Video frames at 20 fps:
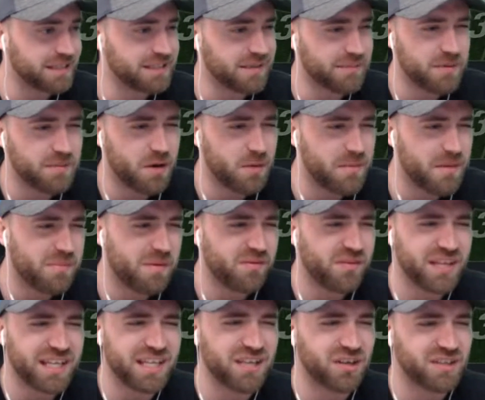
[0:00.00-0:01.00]
Some of you might remember, I
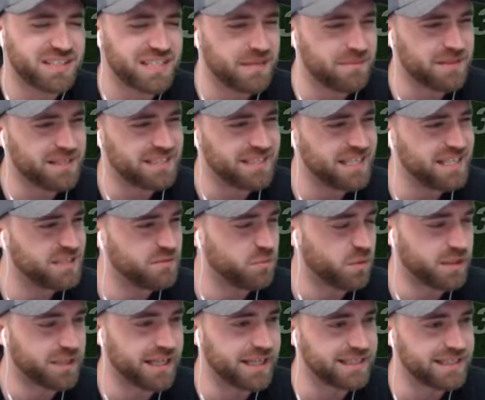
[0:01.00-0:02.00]
think he got team of the season
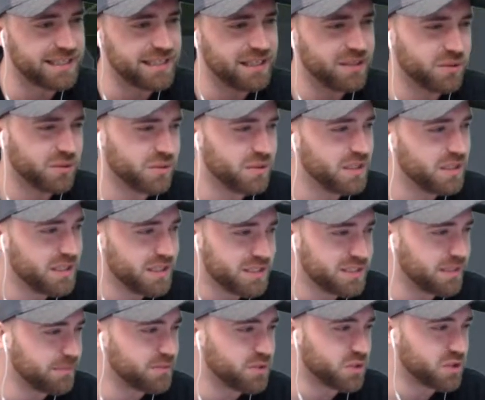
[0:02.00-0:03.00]
one year, didn't he? Or
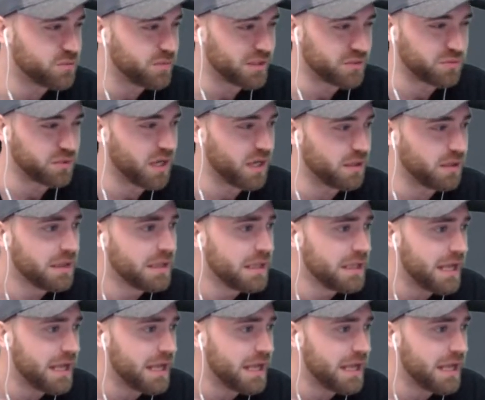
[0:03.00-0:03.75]
some sort of special card.